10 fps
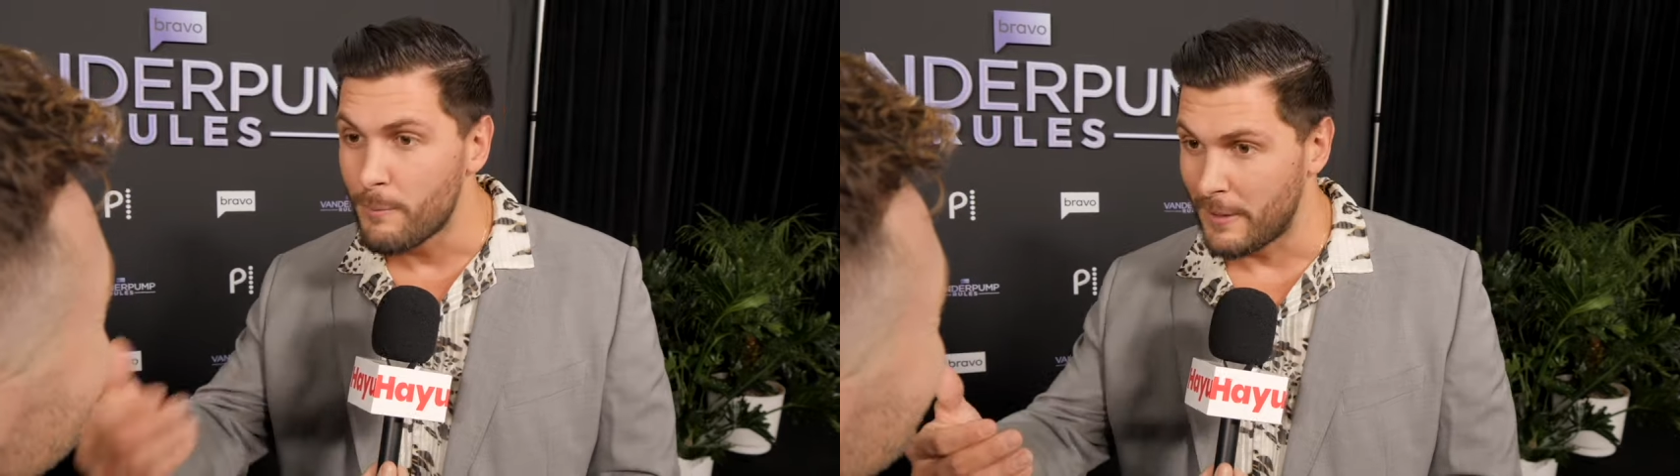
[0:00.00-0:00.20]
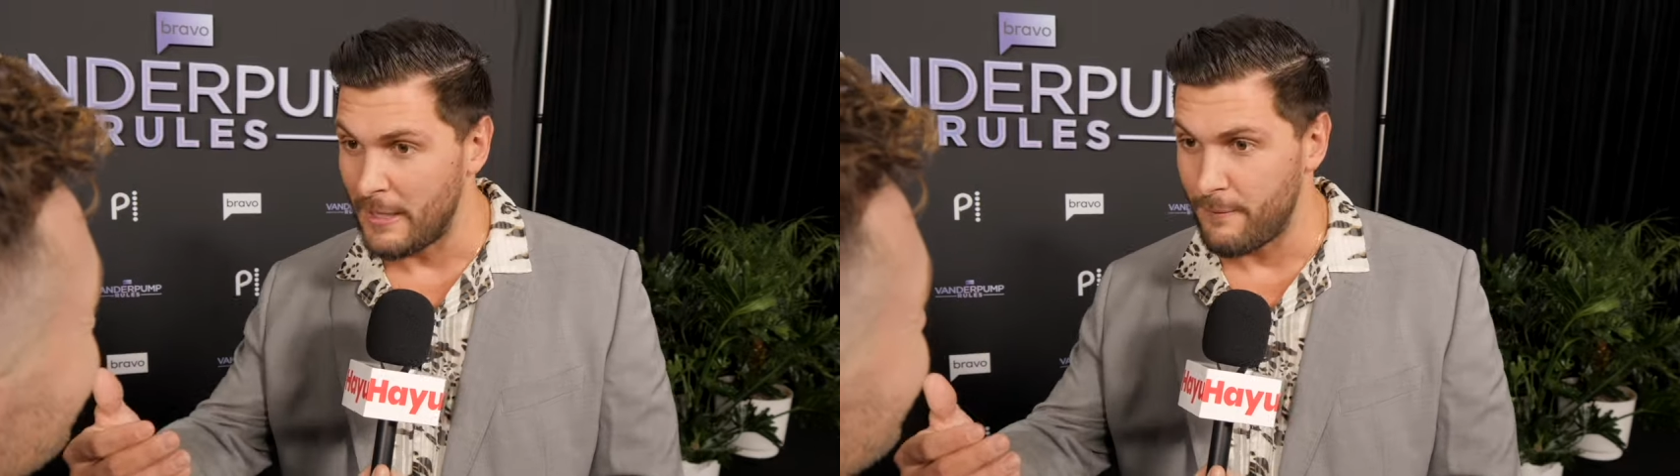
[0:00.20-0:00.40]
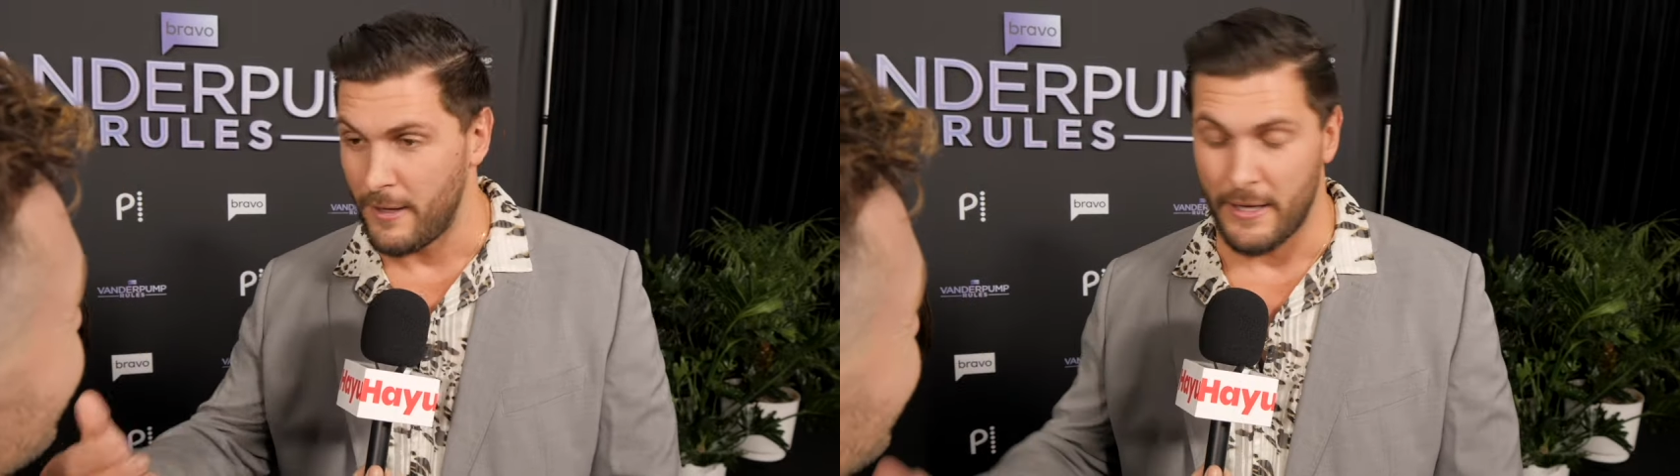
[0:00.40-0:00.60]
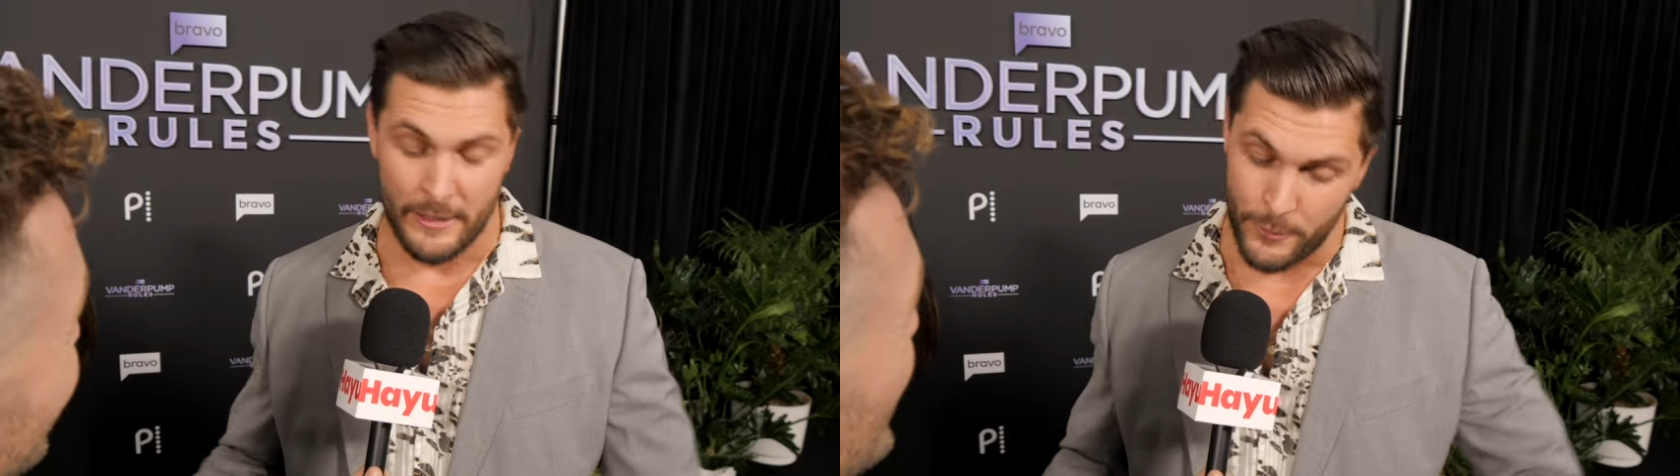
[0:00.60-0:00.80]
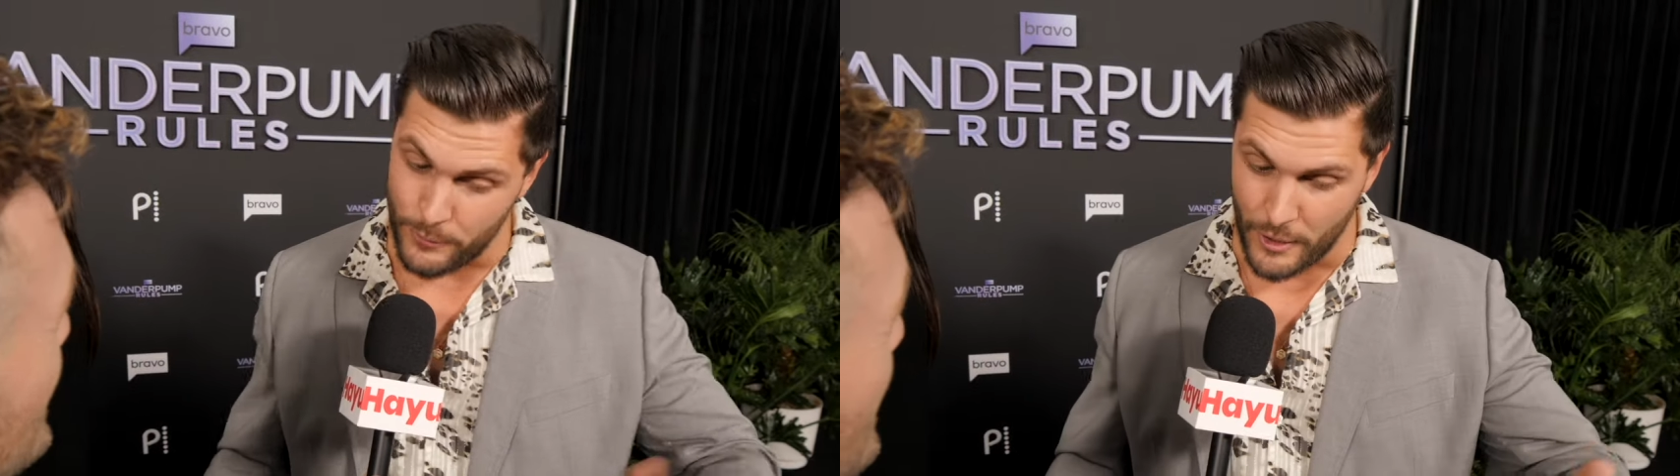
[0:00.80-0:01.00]
believe in
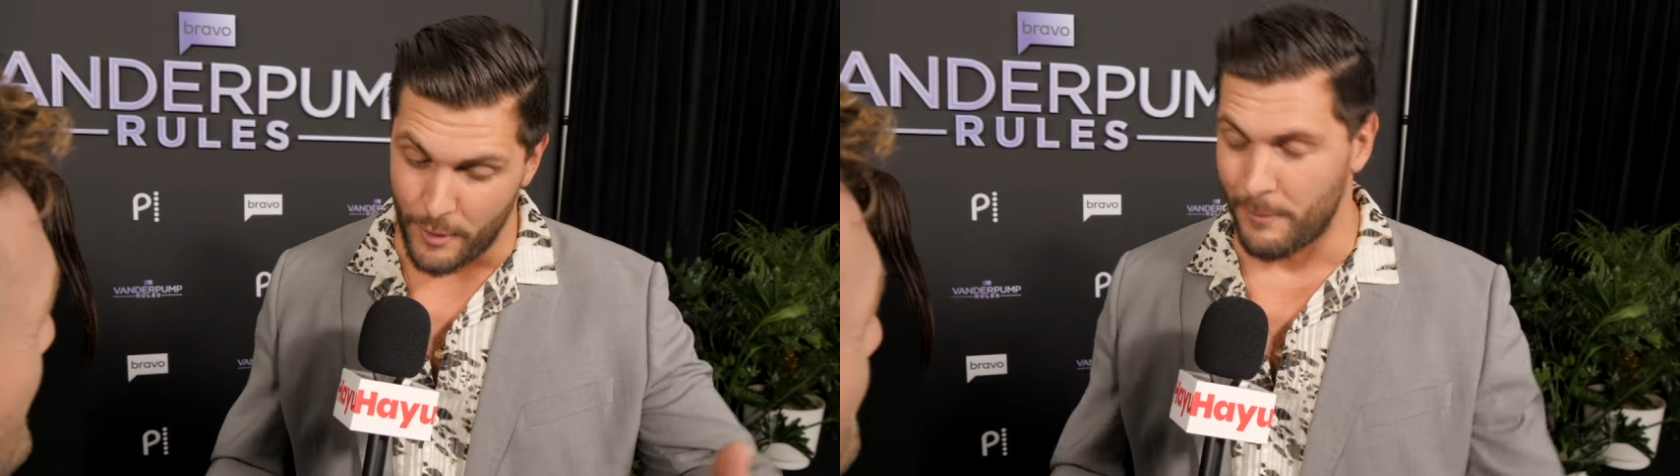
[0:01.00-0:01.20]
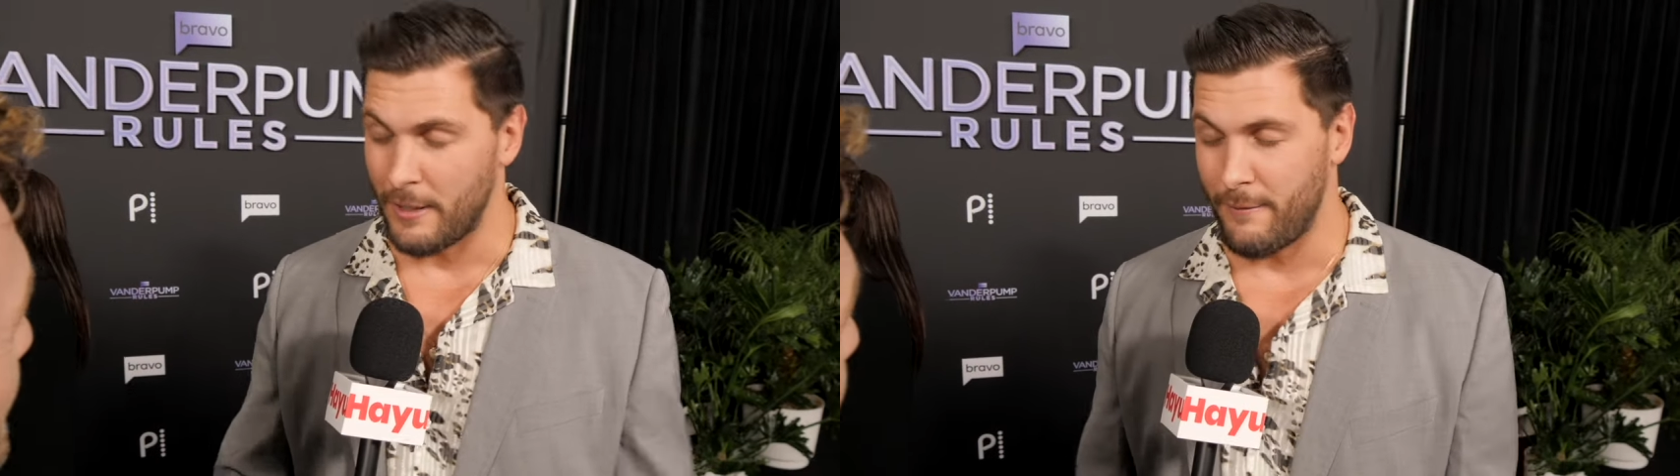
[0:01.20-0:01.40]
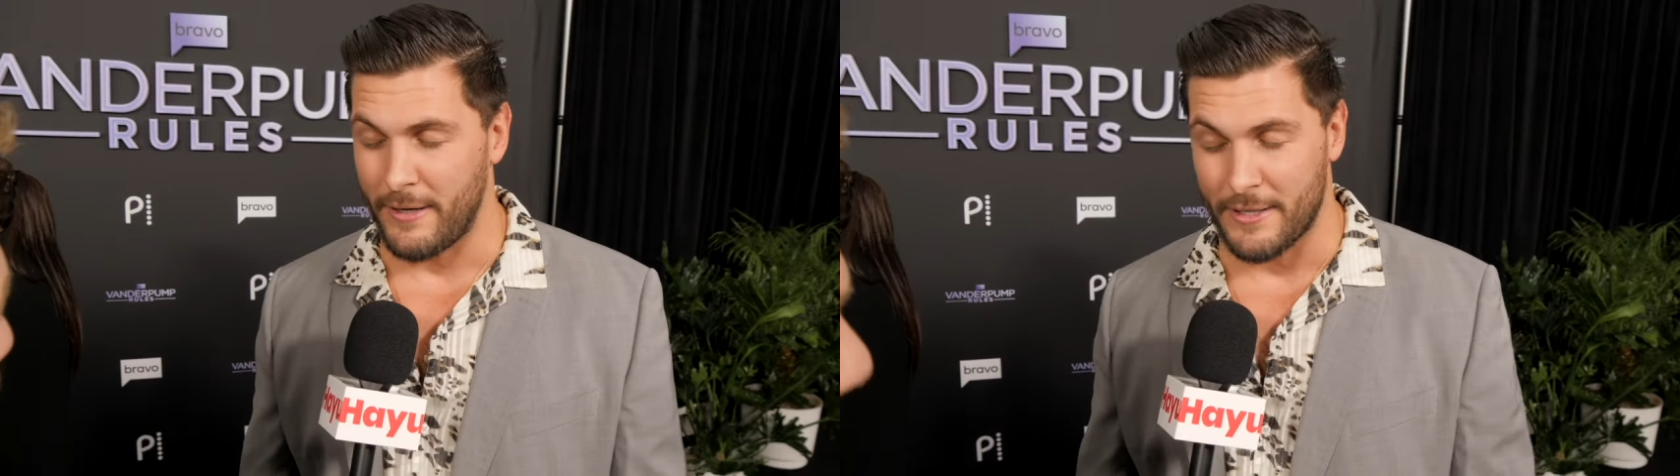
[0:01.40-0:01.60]
and who you don't believe in.